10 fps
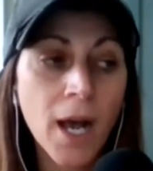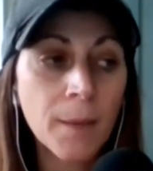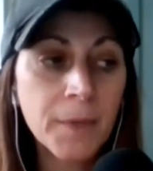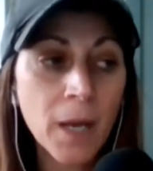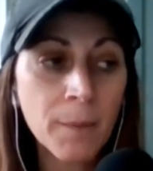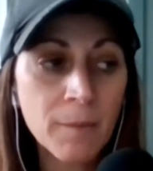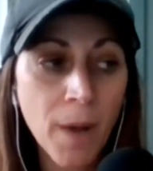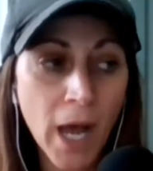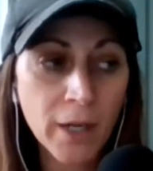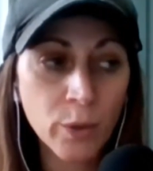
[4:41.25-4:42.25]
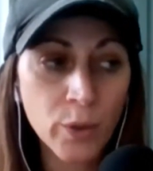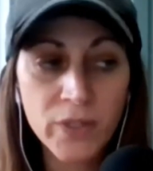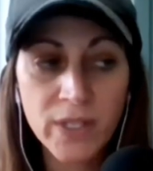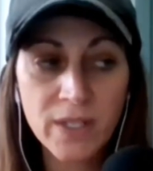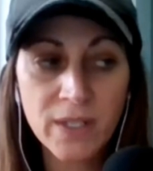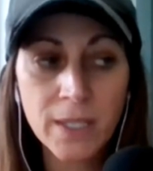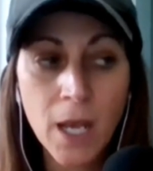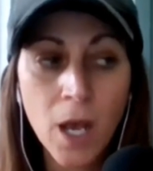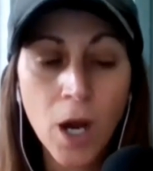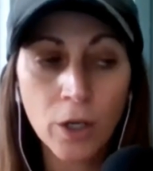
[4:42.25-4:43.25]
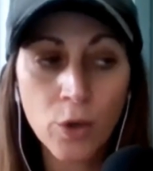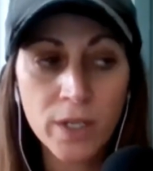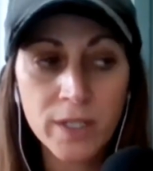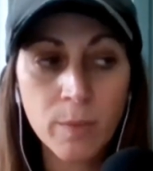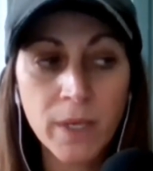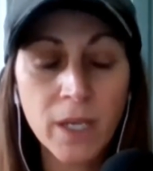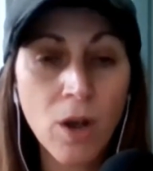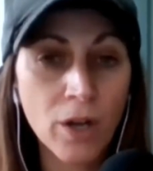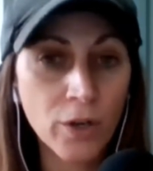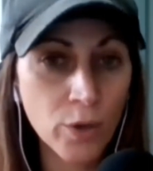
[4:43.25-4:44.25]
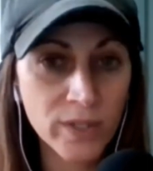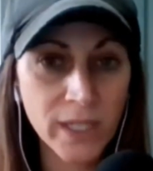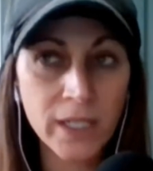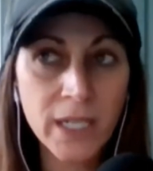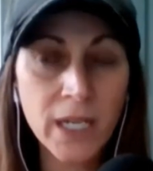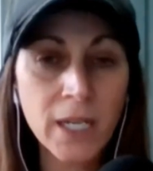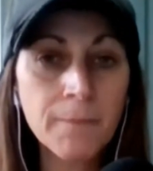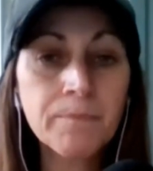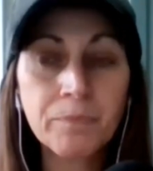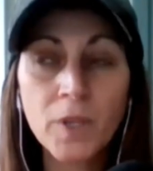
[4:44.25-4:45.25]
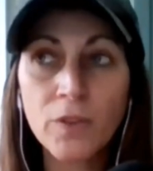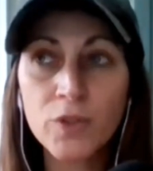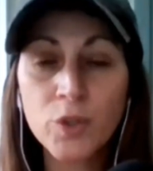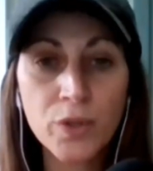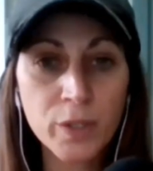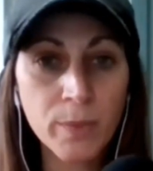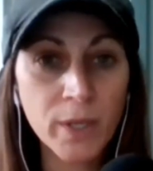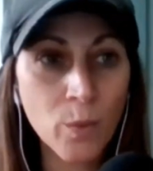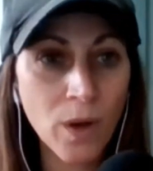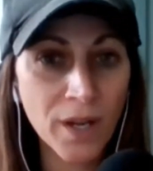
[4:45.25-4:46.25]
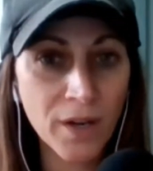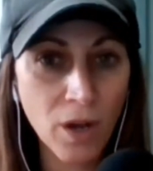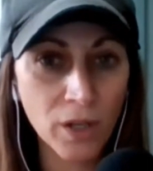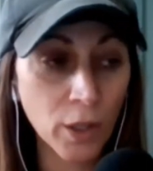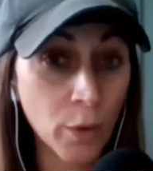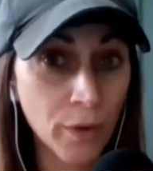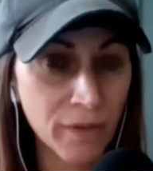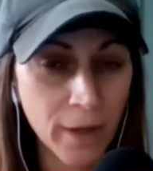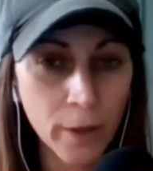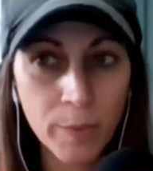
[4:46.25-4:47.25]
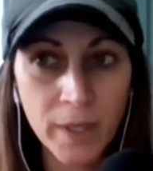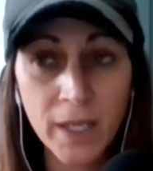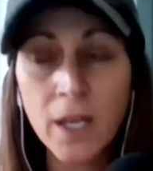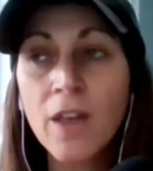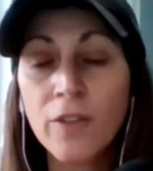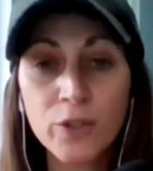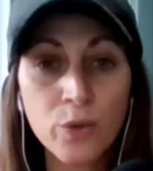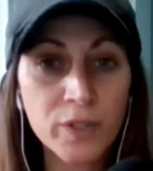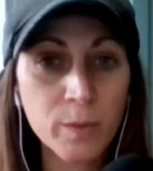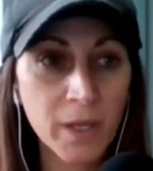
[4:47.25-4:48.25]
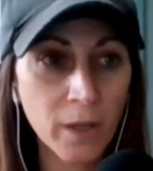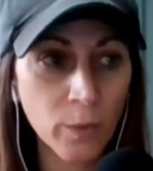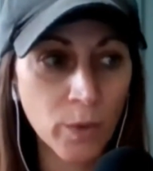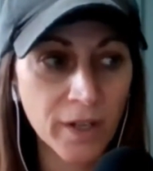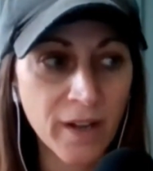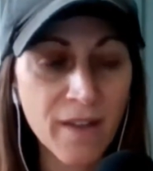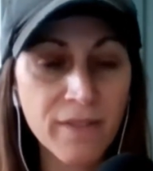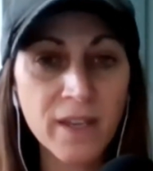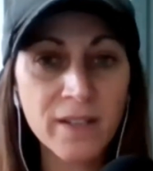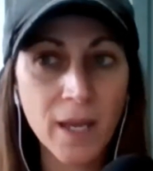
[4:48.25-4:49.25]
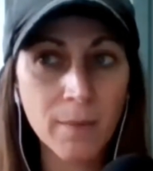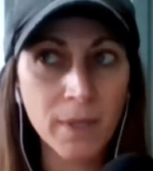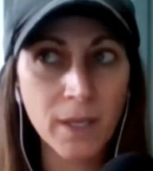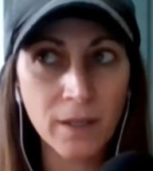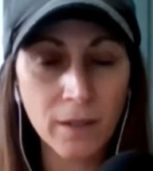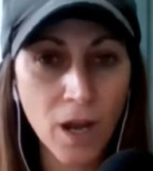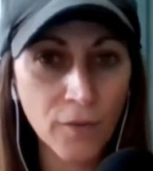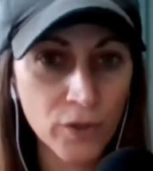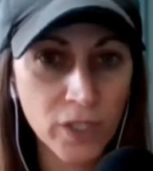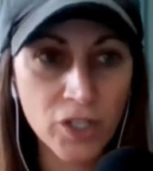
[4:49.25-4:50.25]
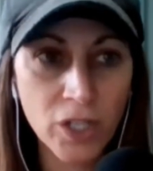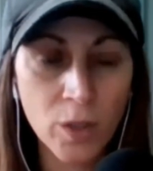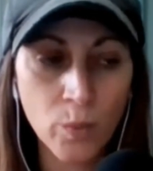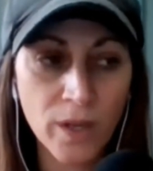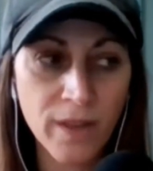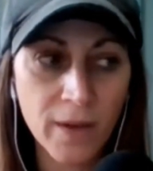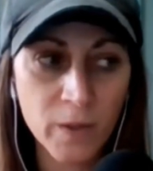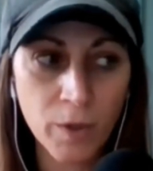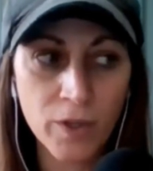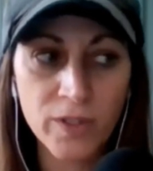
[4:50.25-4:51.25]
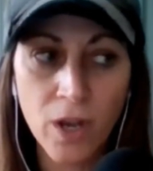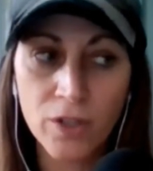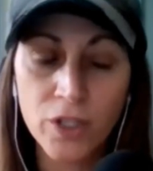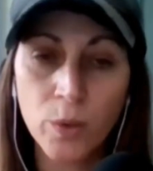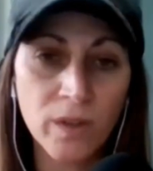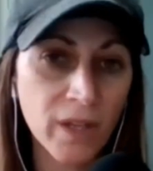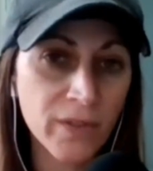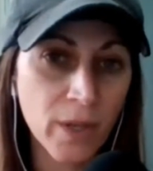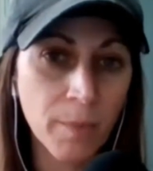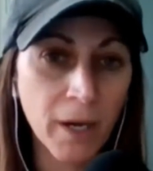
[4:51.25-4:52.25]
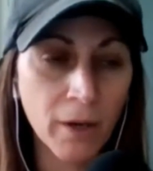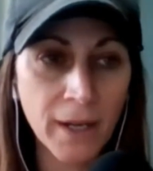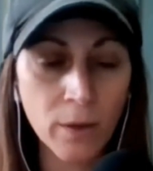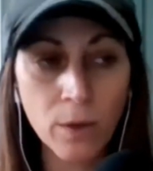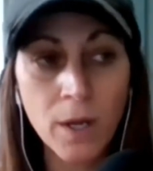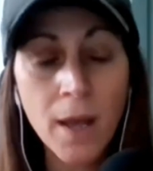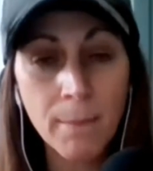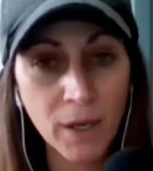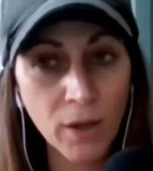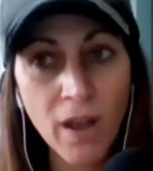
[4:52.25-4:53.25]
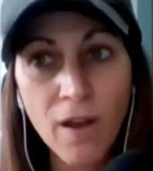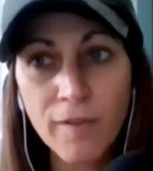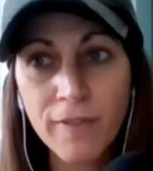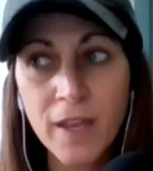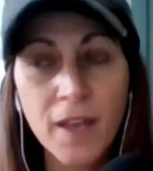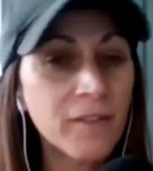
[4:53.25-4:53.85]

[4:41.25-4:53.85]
Upcoming pod courses are going to be on OCD, there's going to be one on logotherapy. There's going to be another one on ethics. I'm in conversation with experts on doing things on perinatal mental health.